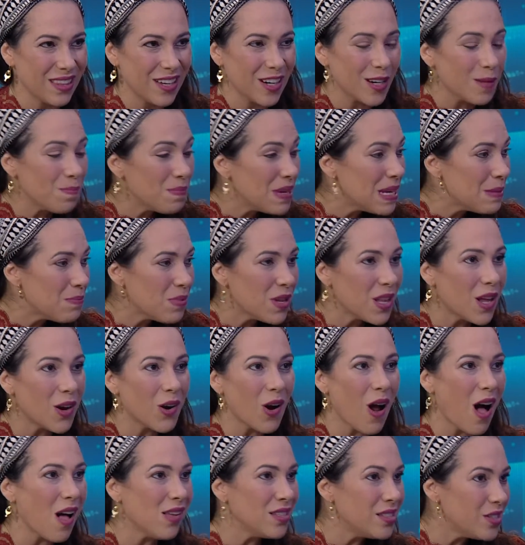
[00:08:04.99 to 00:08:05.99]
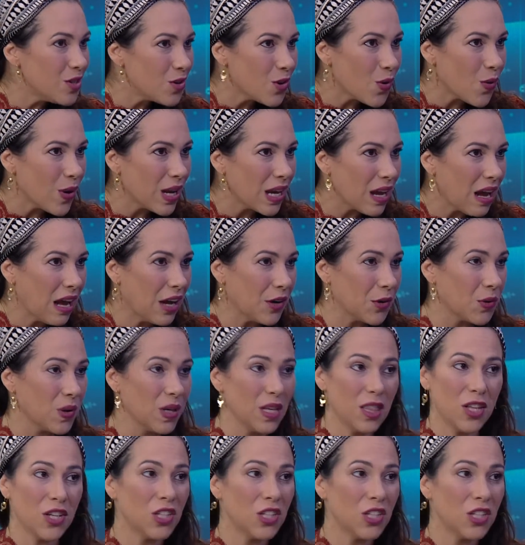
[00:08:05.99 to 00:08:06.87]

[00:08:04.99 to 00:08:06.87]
Their people are also going hungry.